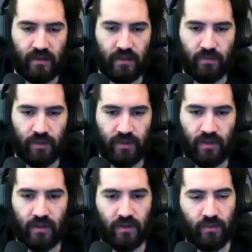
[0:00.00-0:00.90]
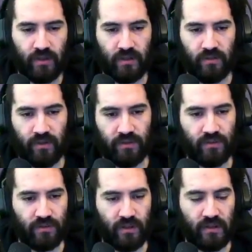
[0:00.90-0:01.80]
know, what the interface
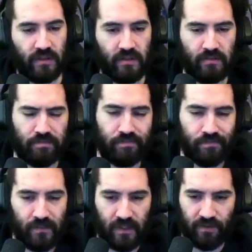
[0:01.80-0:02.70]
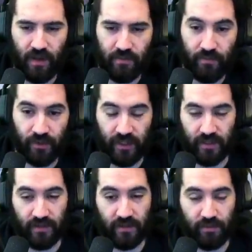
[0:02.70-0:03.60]
looks like, and it's not really
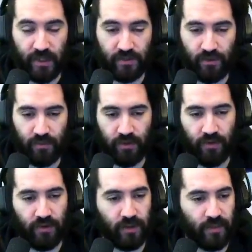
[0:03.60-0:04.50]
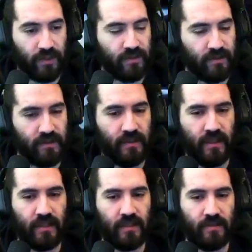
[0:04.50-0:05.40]
anything special or worth noting, but
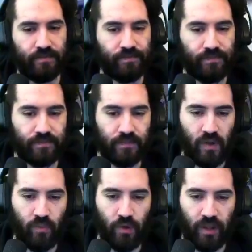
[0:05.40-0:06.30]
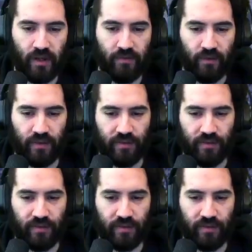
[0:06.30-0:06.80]
we'll get it for this